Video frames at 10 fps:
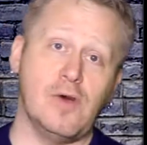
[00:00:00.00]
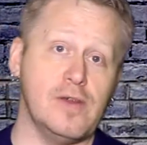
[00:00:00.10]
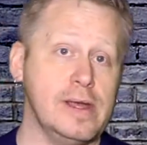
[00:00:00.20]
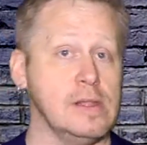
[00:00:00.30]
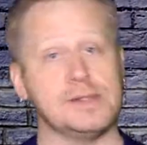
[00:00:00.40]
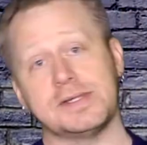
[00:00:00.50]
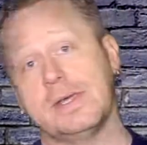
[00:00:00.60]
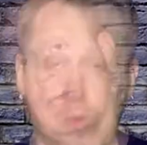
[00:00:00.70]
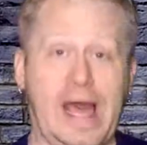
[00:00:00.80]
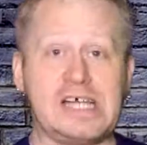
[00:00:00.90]
over hills,
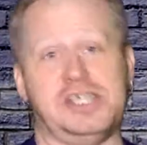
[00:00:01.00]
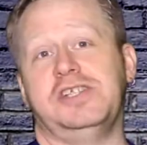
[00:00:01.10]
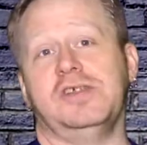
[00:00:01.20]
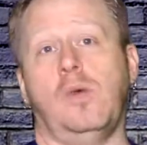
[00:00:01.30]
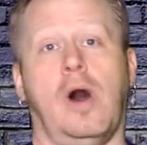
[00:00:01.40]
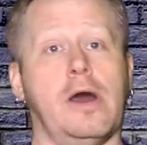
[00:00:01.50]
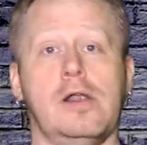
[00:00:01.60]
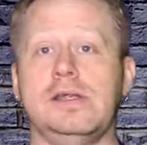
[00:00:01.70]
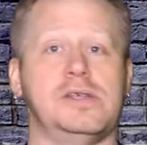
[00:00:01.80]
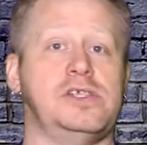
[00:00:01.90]
crash into the
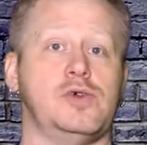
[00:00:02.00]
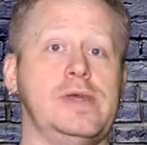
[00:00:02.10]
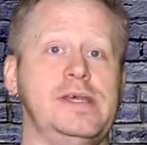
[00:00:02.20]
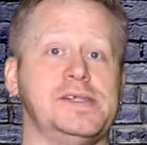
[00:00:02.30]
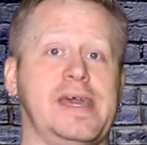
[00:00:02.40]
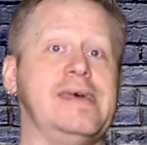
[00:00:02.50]
water, into trees,